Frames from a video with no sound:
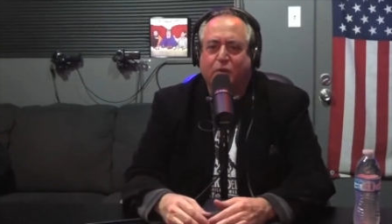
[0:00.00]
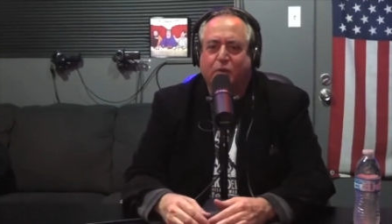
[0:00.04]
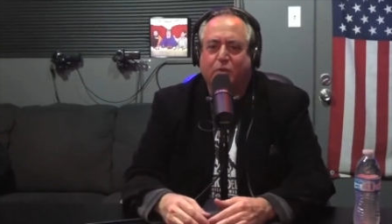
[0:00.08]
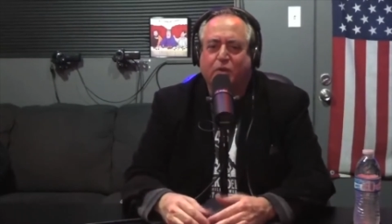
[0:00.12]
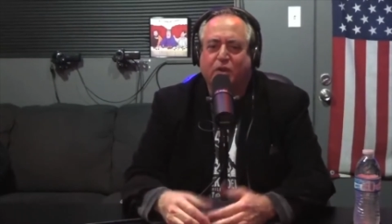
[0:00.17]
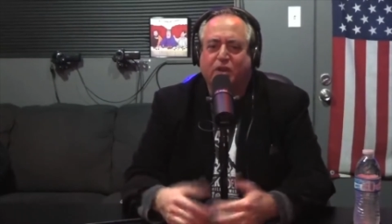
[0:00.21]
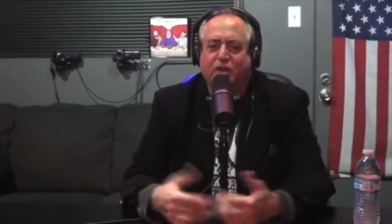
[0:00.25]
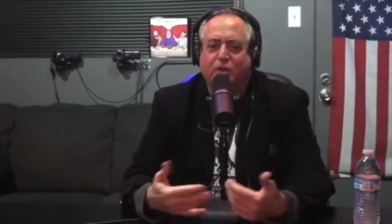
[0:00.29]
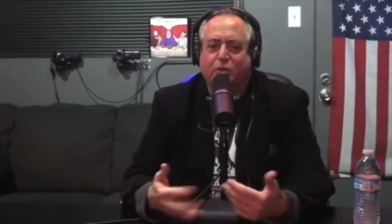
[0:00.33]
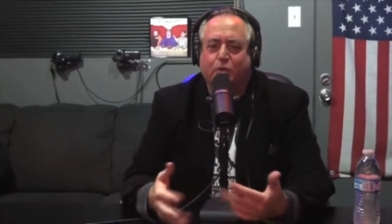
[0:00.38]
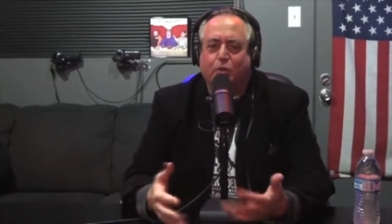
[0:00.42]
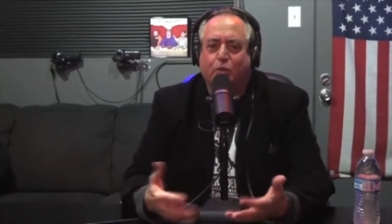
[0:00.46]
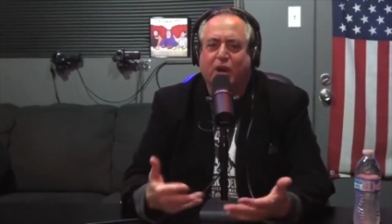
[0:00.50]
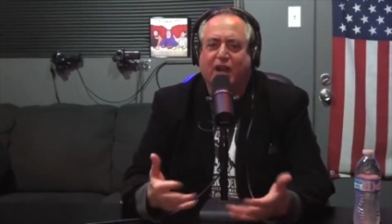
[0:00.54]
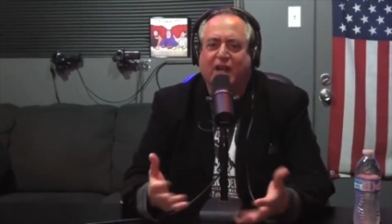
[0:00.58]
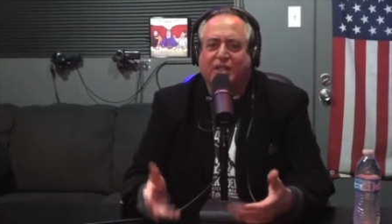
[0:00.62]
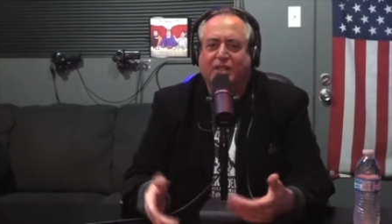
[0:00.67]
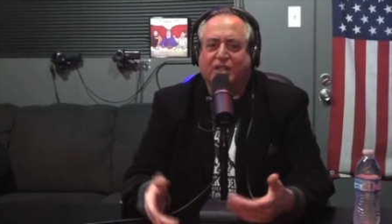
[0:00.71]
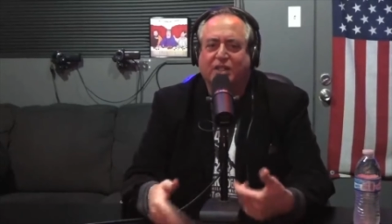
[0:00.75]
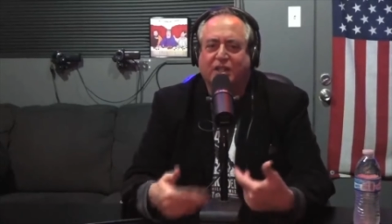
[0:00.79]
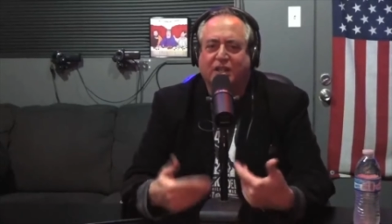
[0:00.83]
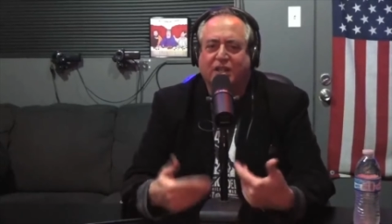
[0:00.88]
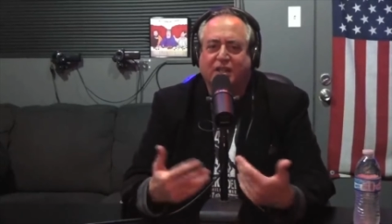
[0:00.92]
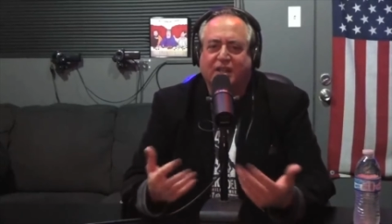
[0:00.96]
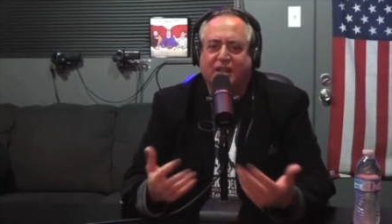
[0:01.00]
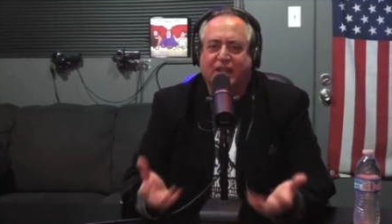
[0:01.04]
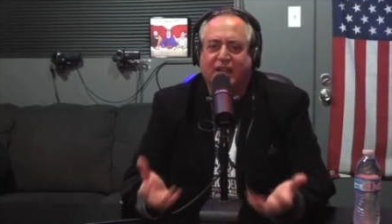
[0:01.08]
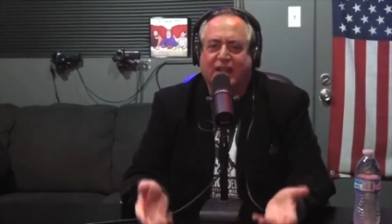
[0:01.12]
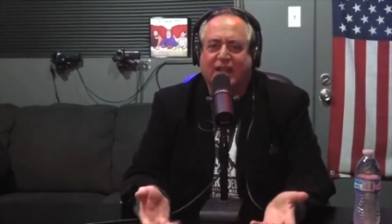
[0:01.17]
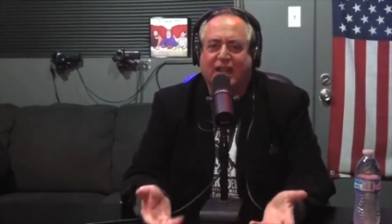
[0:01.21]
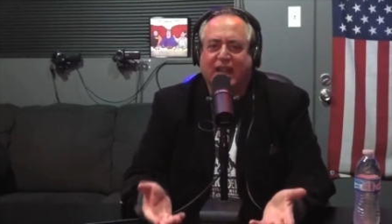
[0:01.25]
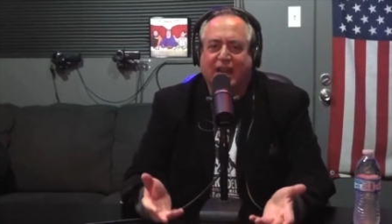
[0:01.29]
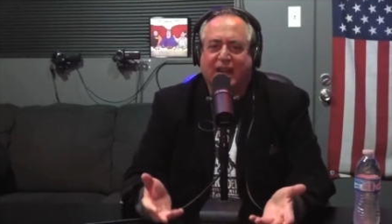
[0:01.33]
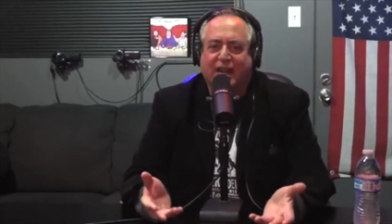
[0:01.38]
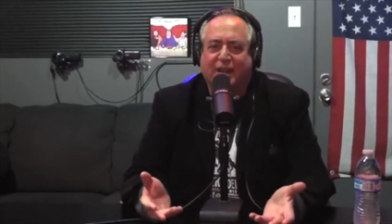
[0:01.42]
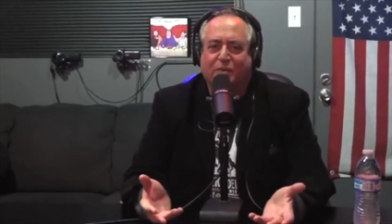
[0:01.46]
When you watched the
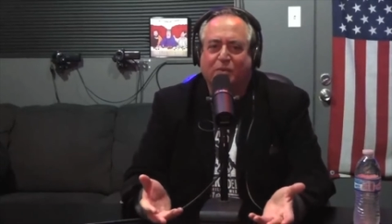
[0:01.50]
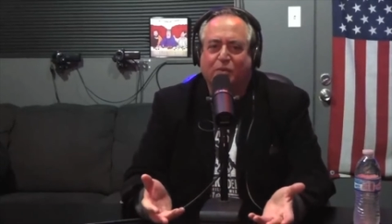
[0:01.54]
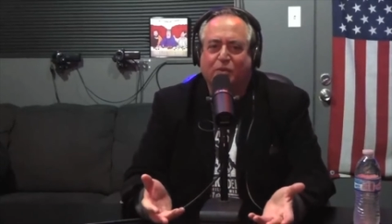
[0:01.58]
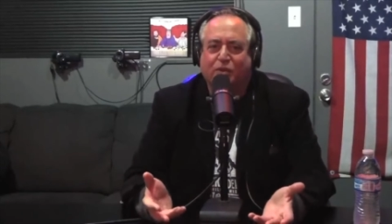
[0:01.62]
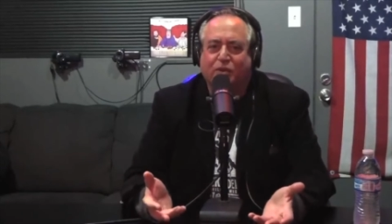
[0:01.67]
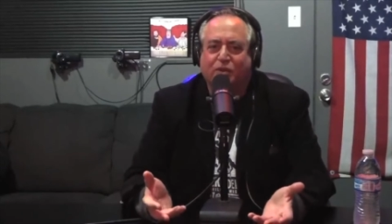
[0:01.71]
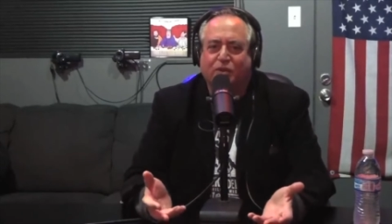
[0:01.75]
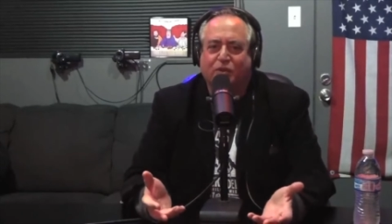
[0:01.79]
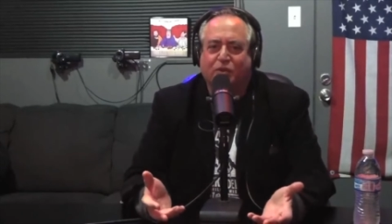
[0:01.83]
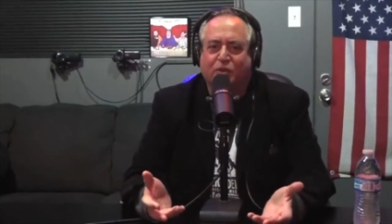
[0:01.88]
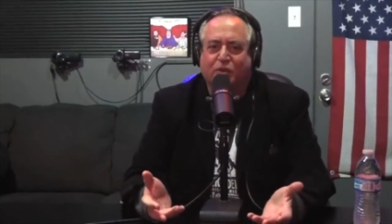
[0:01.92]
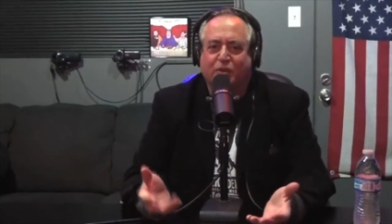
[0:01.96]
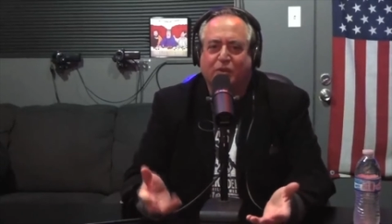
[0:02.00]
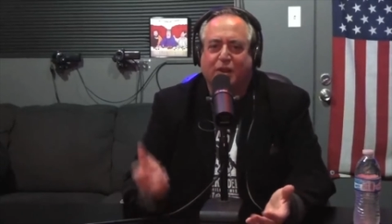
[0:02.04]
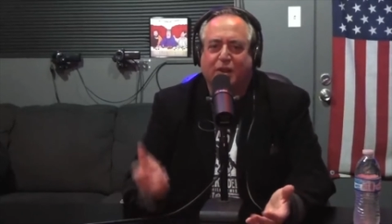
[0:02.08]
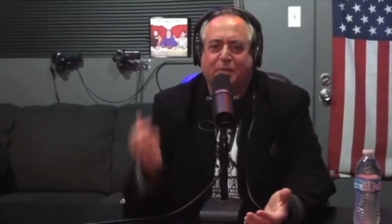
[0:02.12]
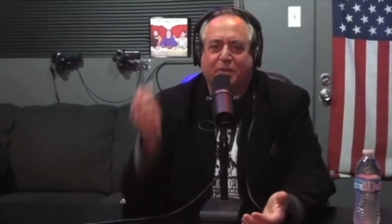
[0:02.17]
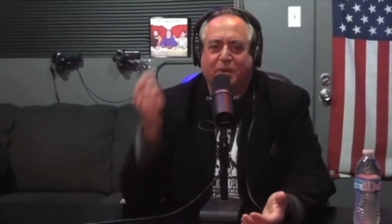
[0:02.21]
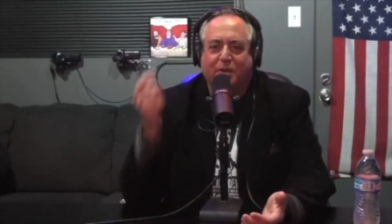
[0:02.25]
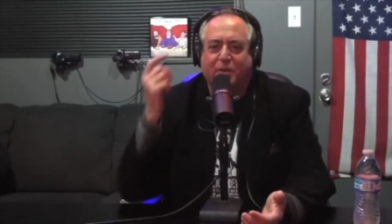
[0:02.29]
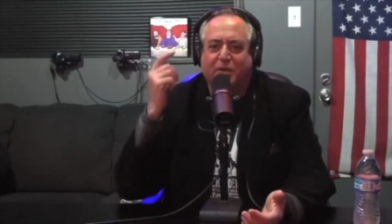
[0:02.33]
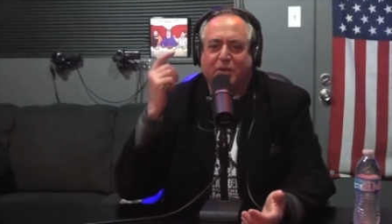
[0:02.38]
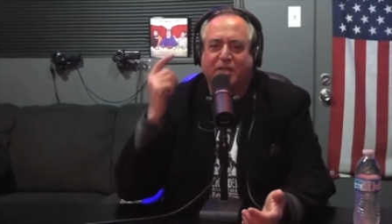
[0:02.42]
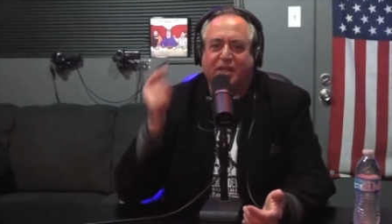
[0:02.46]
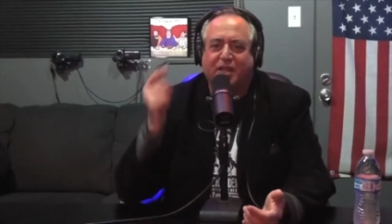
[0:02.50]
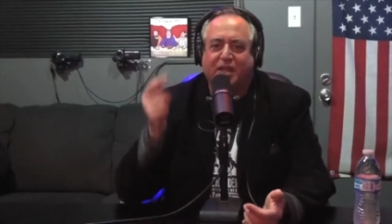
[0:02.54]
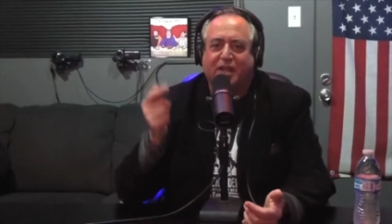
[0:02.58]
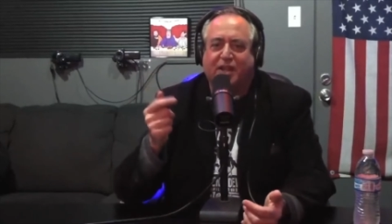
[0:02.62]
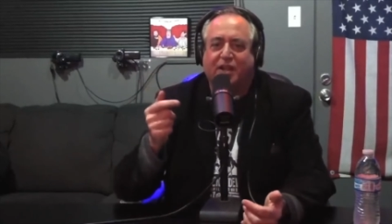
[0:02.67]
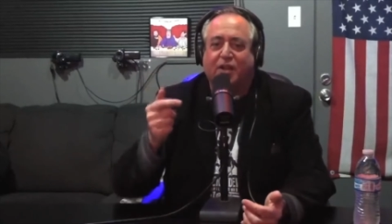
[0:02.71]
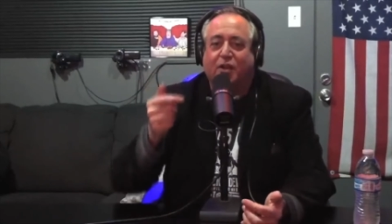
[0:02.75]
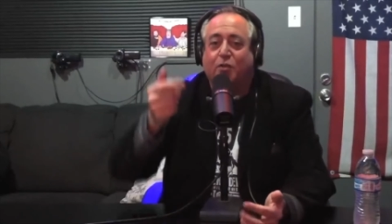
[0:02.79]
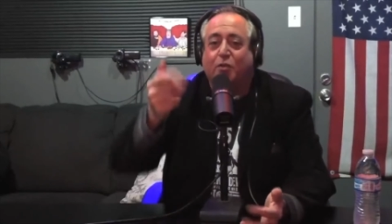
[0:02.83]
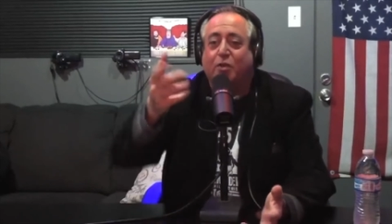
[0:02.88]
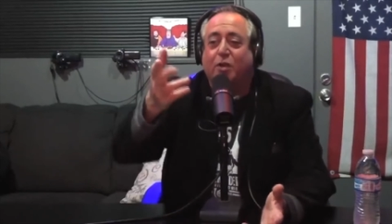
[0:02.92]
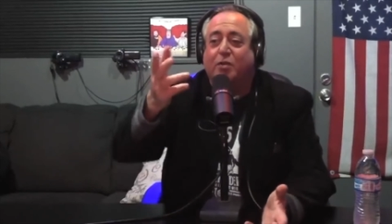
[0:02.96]
Academy Awards growing up, you always think,
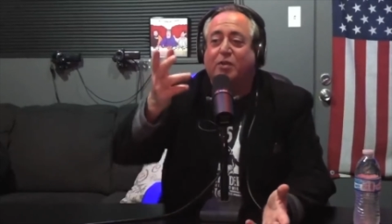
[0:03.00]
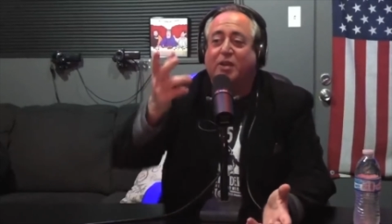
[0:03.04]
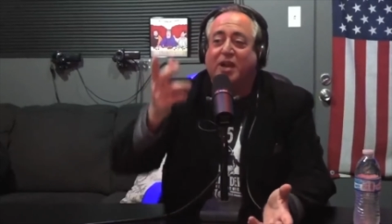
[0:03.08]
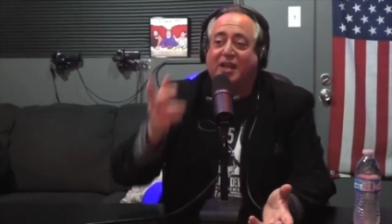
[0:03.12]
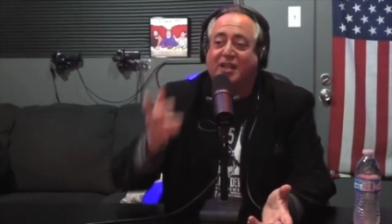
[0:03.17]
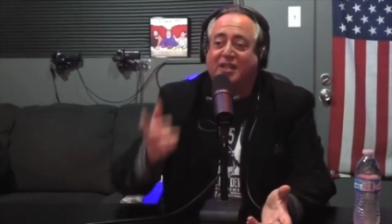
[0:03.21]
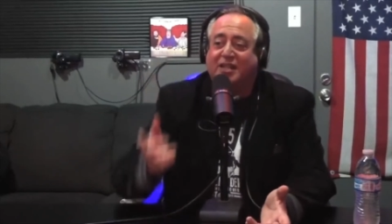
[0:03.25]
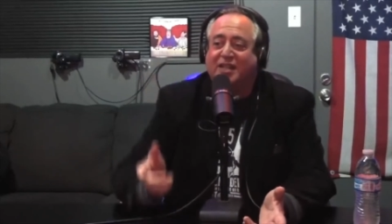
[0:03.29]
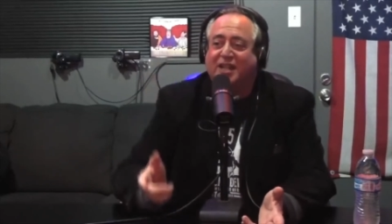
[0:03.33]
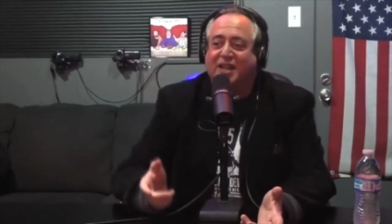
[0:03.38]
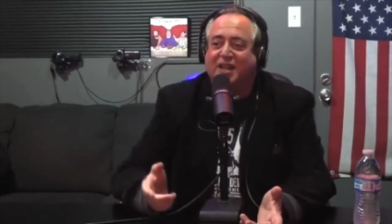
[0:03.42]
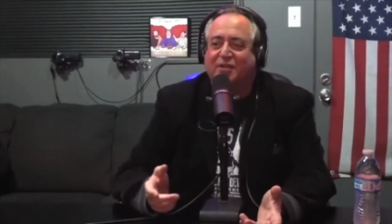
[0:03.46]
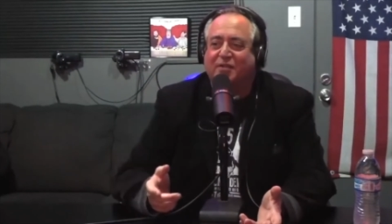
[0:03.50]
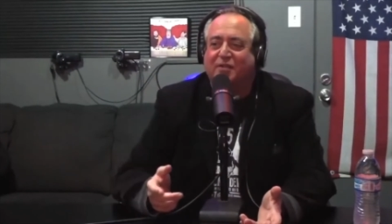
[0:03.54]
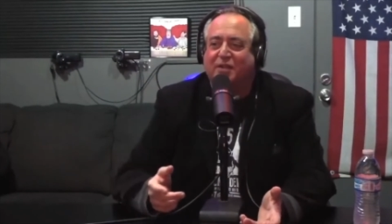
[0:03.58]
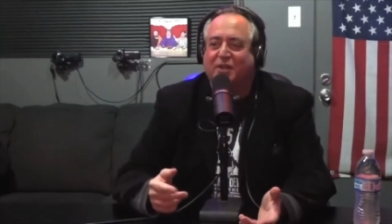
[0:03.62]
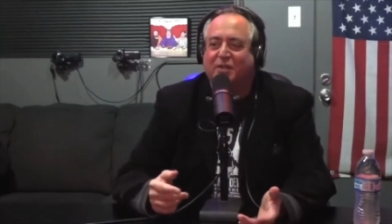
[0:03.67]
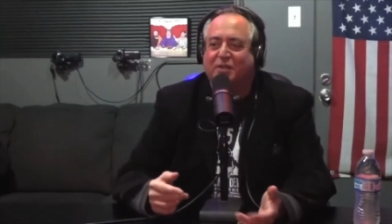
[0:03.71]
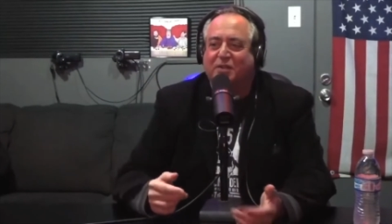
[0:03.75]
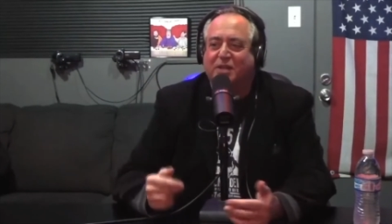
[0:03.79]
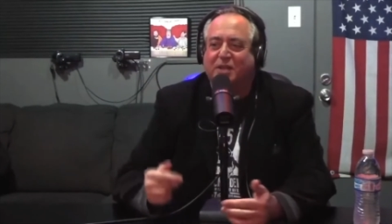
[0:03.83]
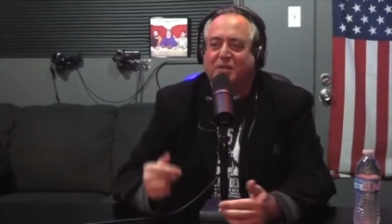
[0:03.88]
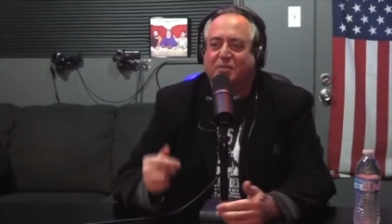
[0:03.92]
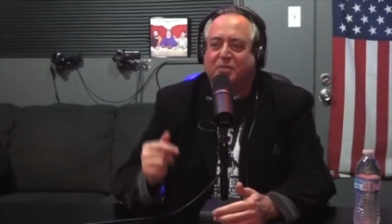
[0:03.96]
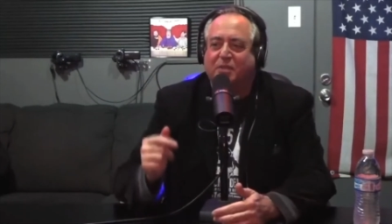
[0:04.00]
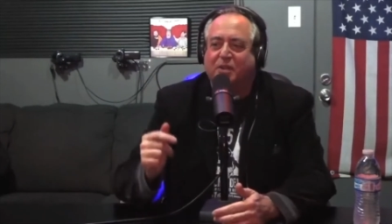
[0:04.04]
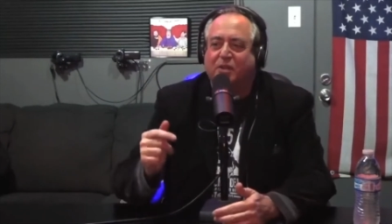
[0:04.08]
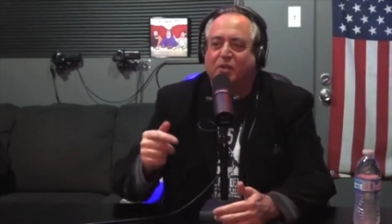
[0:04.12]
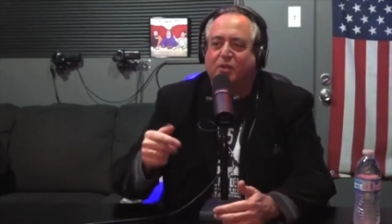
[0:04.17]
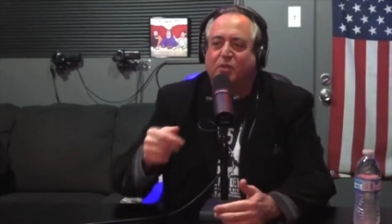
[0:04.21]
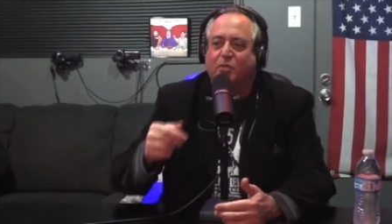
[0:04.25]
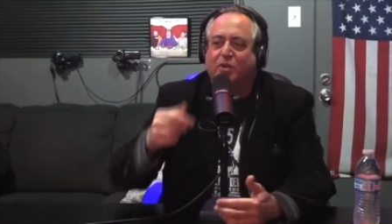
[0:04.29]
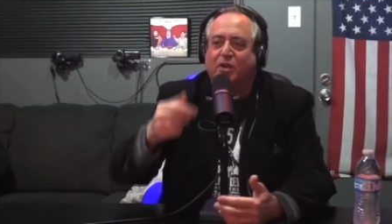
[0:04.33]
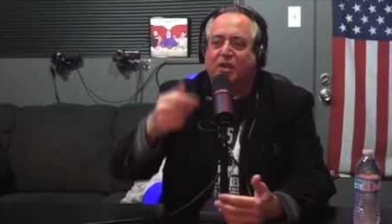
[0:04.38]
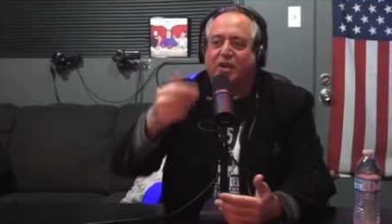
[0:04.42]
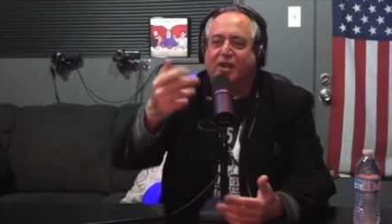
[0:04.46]
"Oh, what would I say if I was up there?
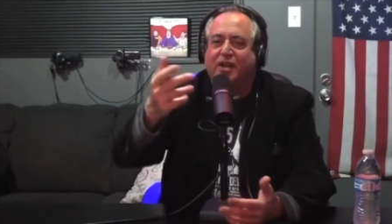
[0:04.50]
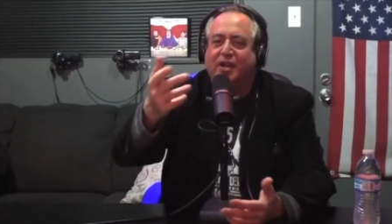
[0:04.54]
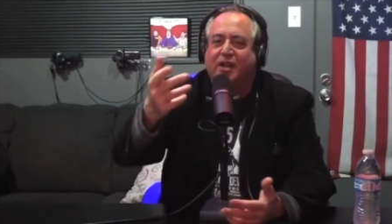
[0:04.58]
what